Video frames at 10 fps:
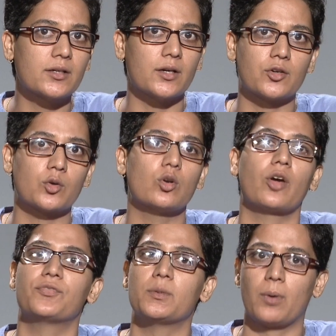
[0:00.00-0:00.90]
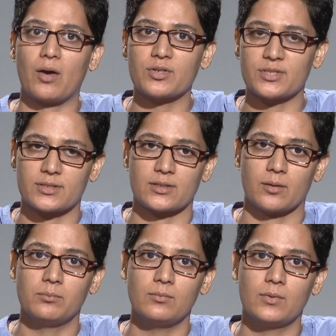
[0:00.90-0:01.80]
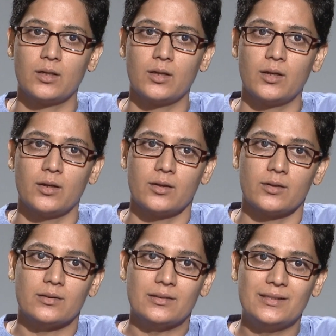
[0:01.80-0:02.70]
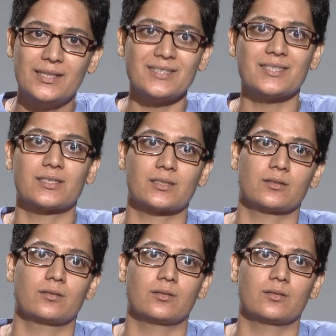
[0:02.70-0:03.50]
control of the power system, this